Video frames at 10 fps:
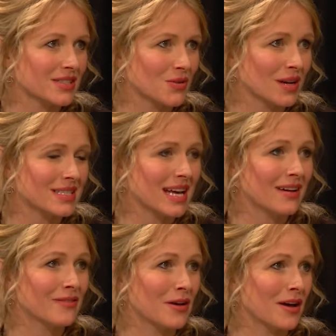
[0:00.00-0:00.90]
You guys
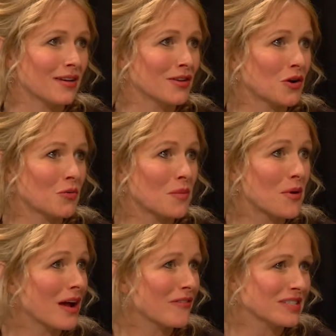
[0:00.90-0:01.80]
have you know, a
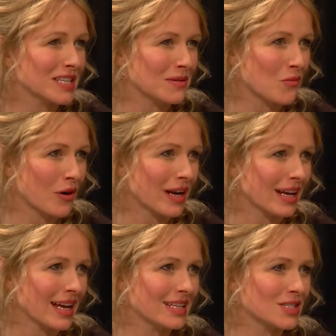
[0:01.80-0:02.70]
breakfast in the
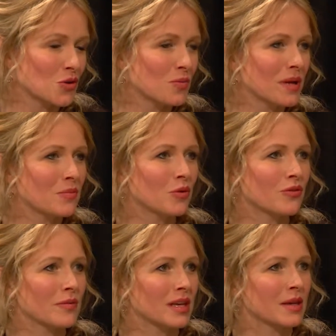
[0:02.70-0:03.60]
morning, and so people
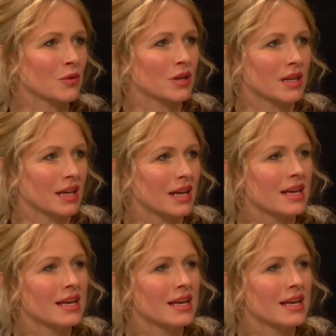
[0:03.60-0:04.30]
from the community